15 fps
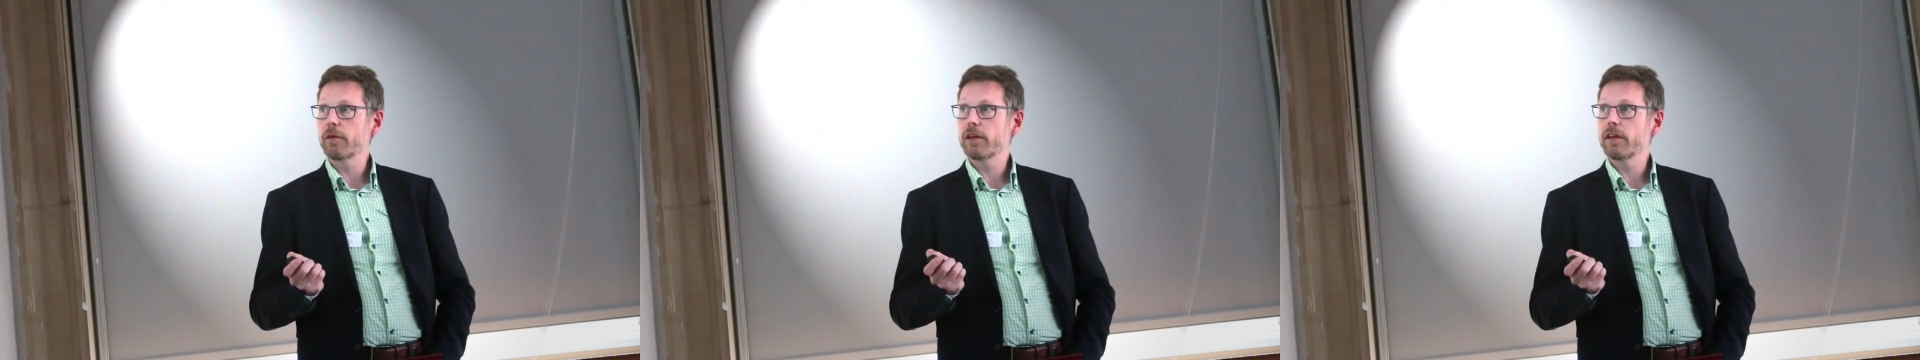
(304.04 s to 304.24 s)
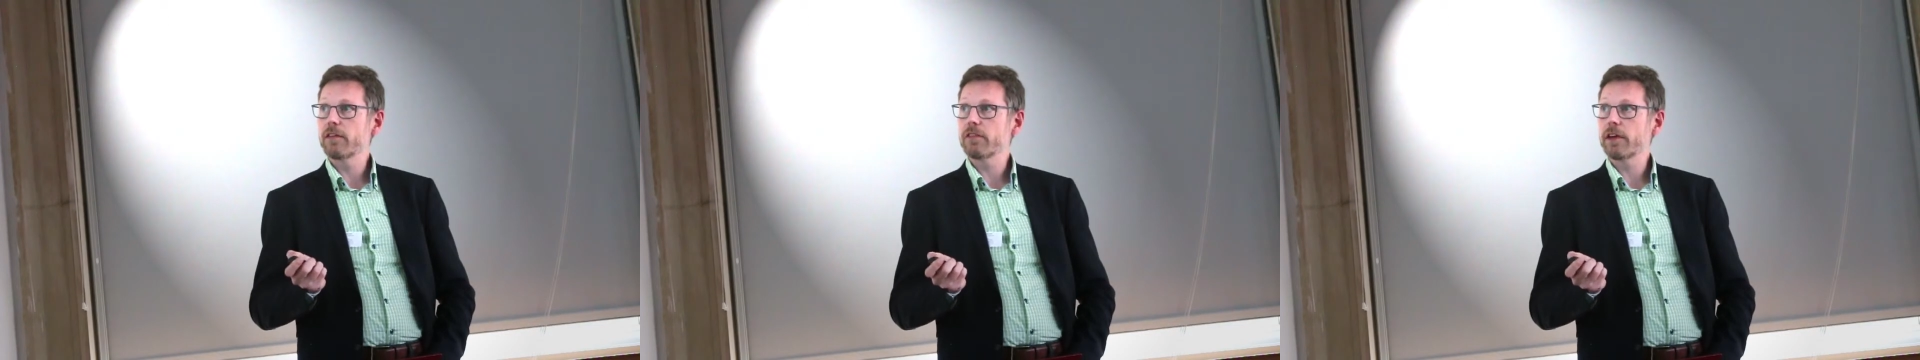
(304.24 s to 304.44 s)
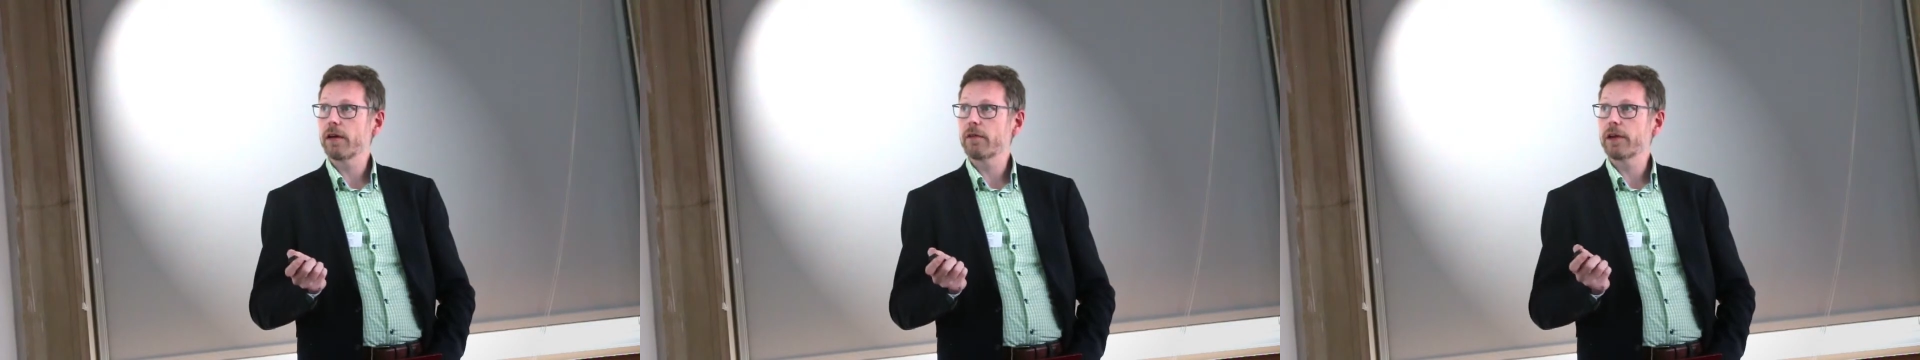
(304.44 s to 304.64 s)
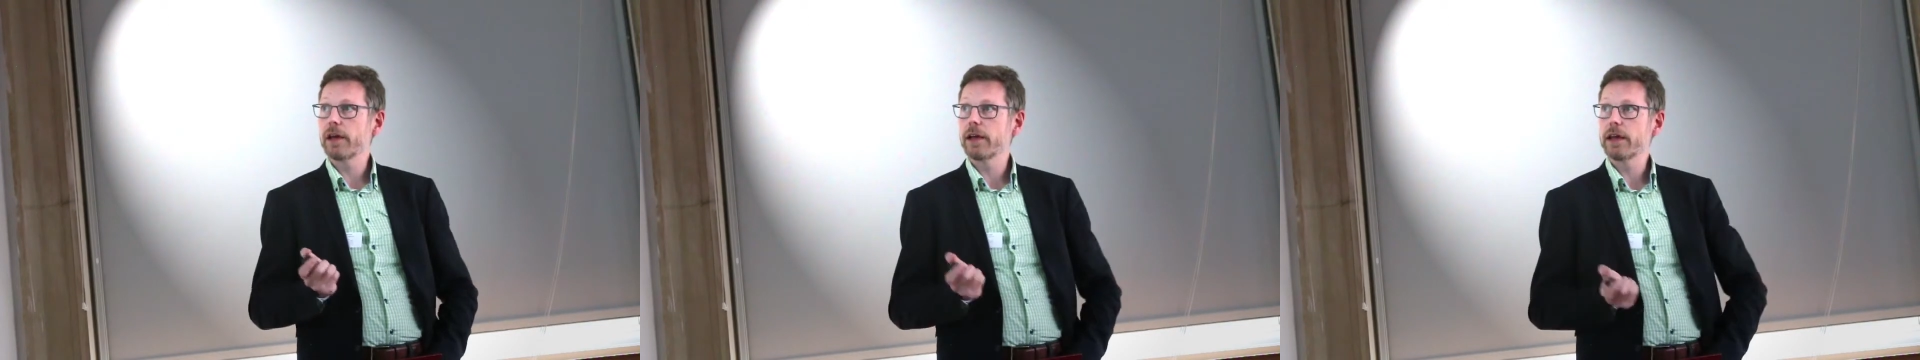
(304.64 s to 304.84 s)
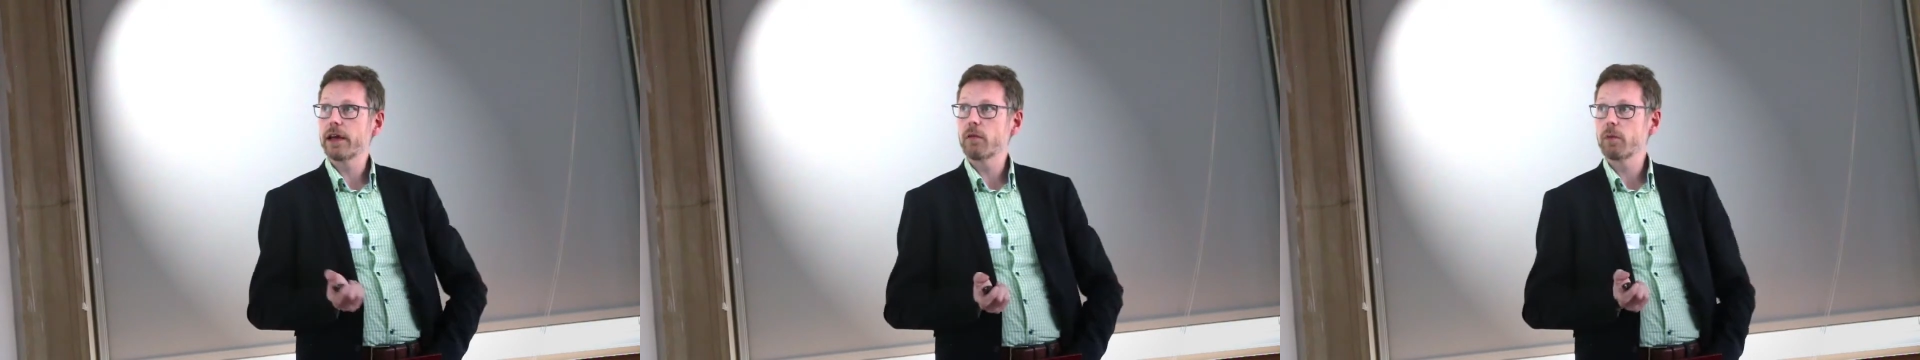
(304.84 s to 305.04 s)
in this area
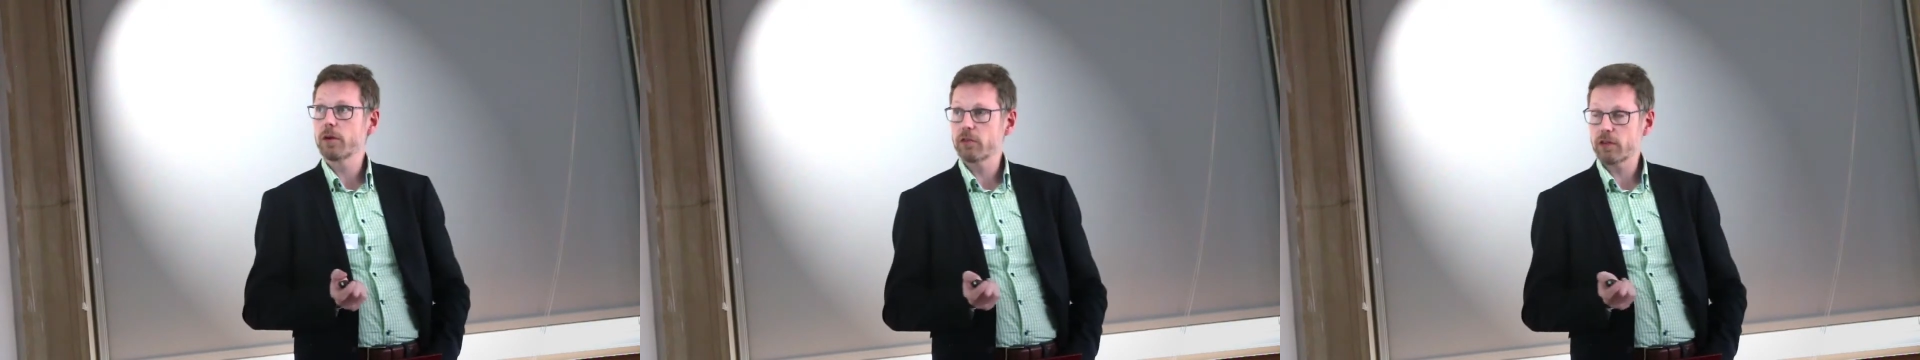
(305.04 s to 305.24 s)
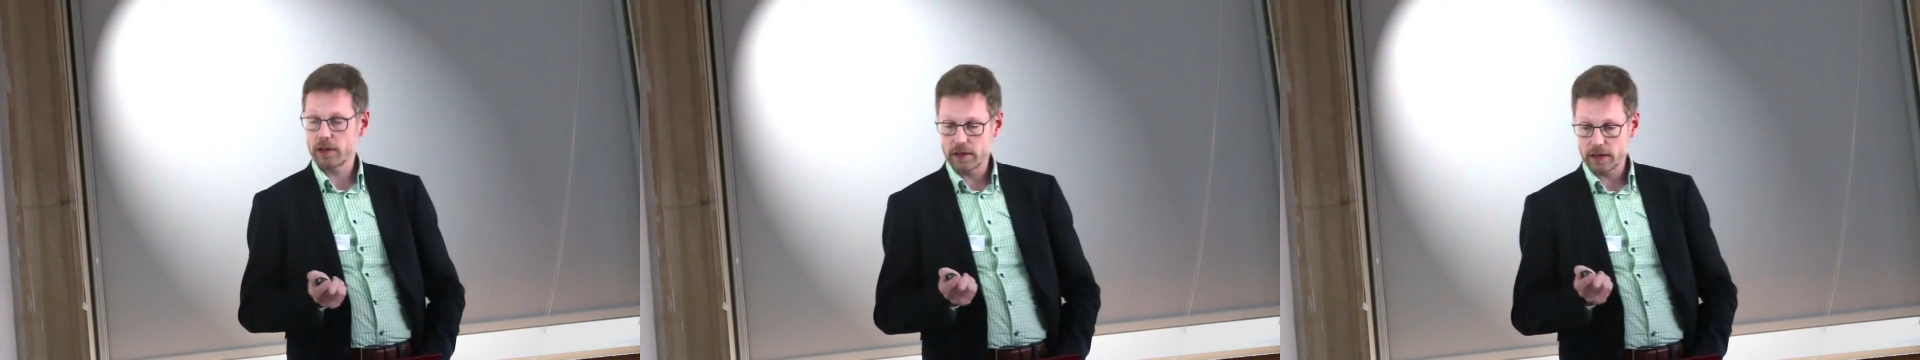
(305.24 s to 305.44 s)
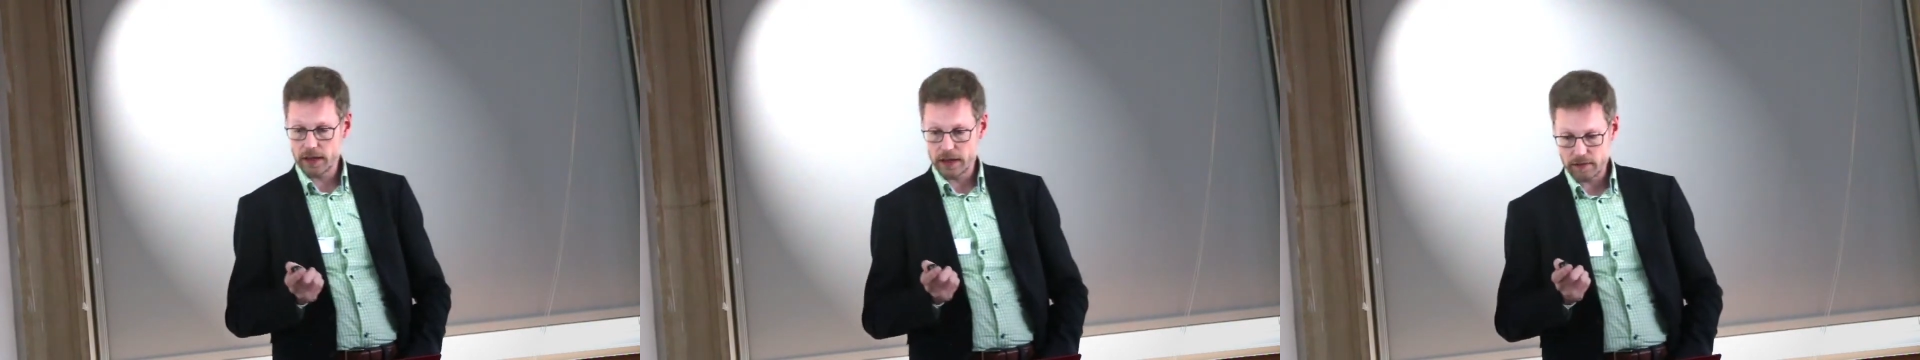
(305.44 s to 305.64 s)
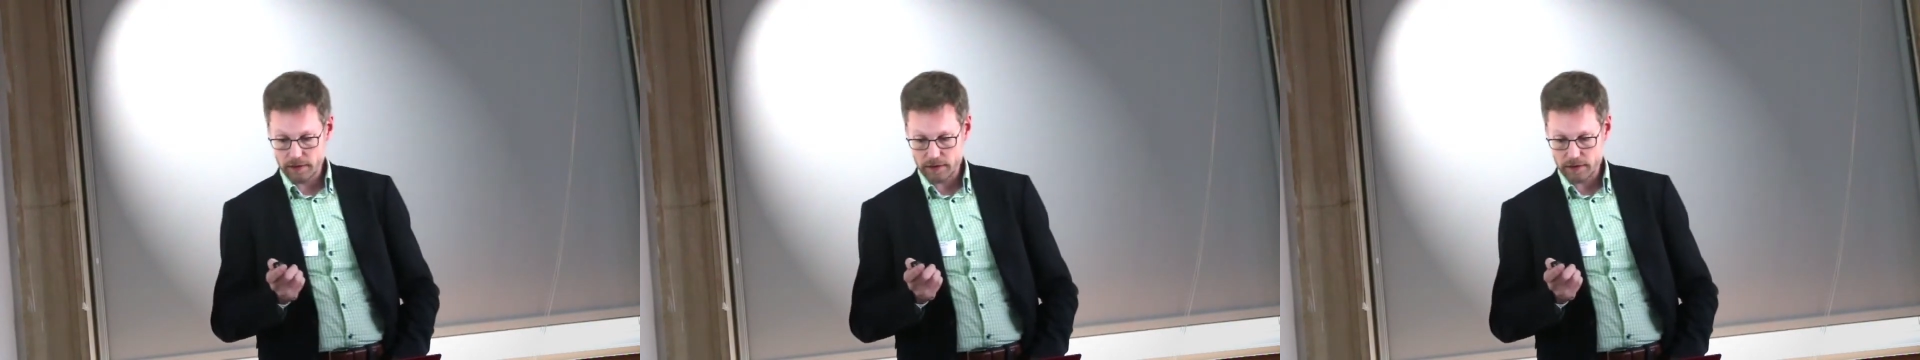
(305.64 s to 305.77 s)
here which indicate